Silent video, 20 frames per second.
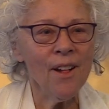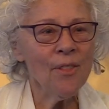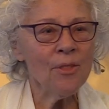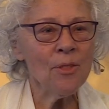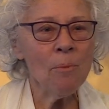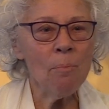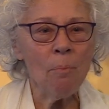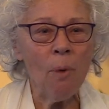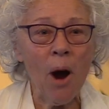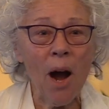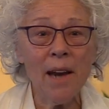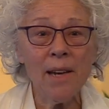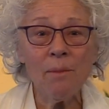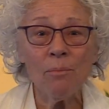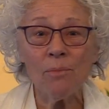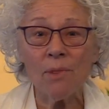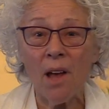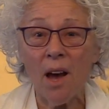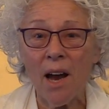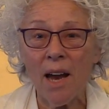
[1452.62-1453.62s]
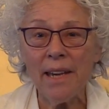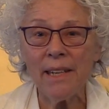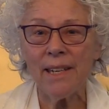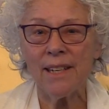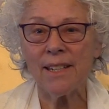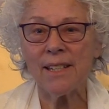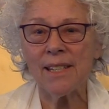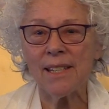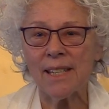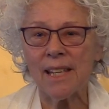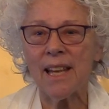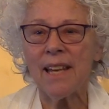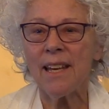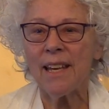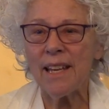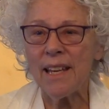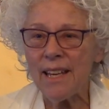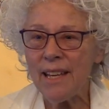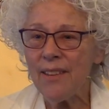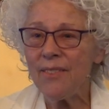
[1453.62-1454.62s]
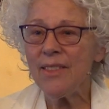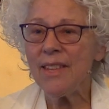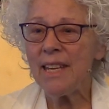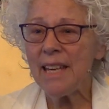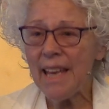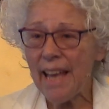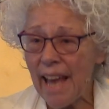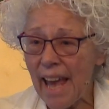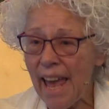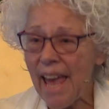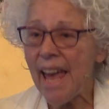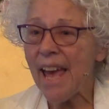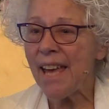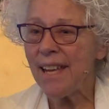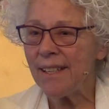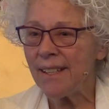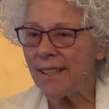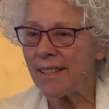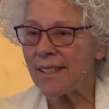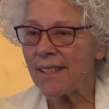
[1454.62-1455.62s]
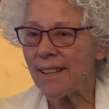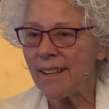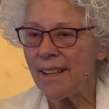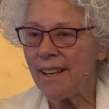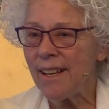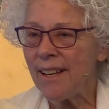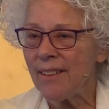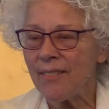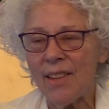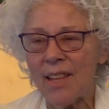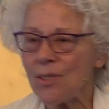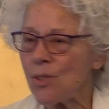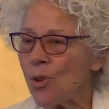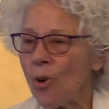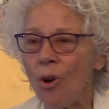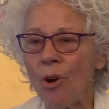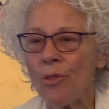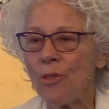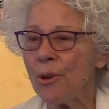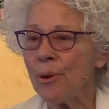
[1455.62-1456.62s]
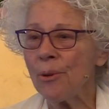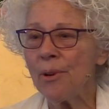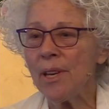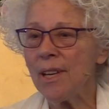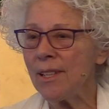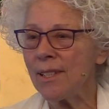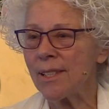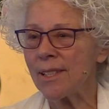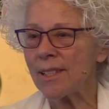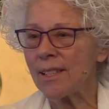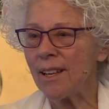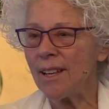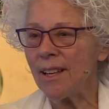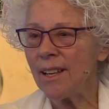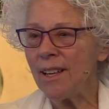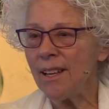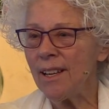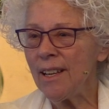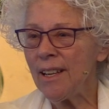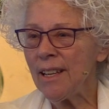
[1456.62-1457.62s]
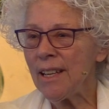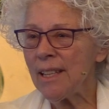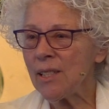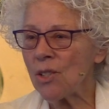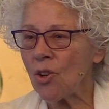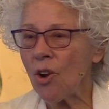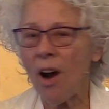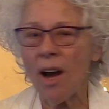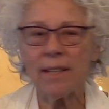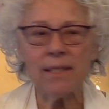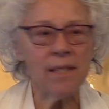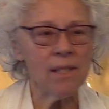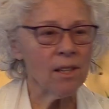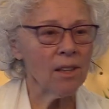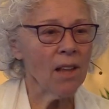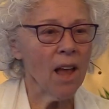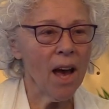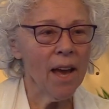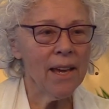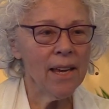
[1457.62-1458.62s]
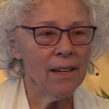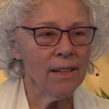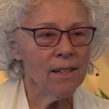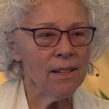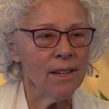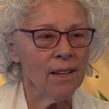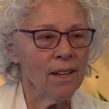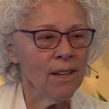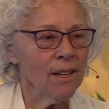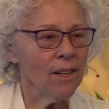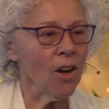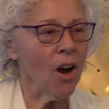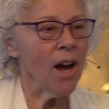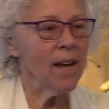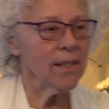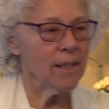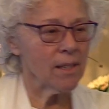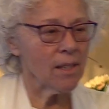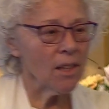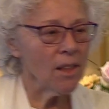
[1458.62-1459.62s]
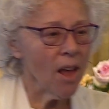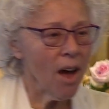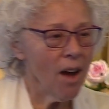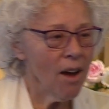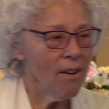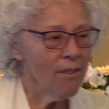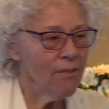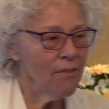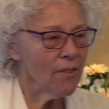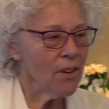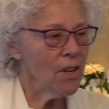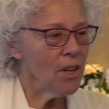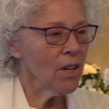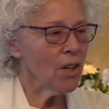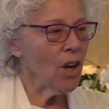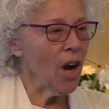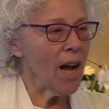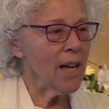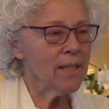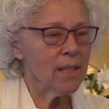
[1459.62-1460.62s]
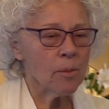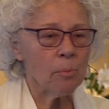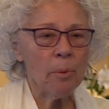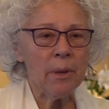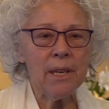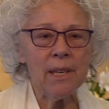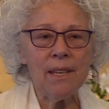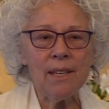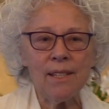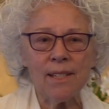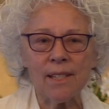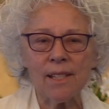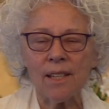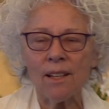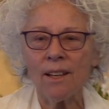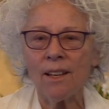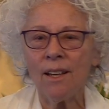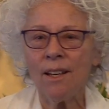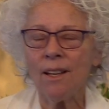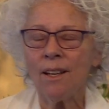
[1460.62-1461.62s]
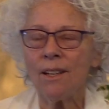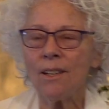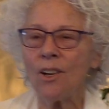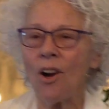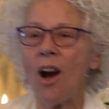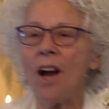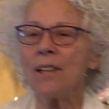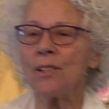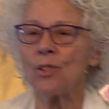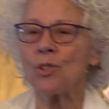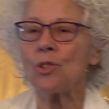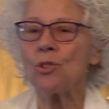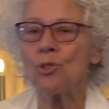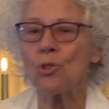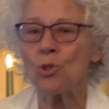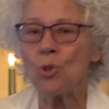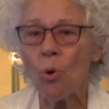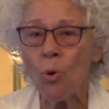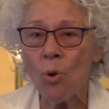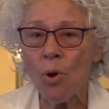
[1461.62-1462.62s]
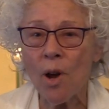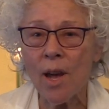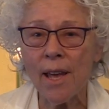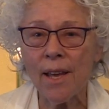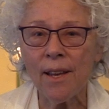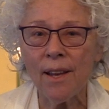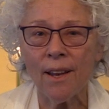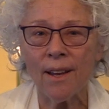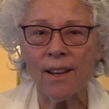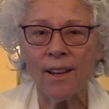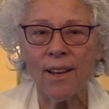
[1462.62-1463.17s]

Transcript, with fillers: the bottom line is, in the end, that's all there is. Is God's light, God's love, God's peace, God's joy.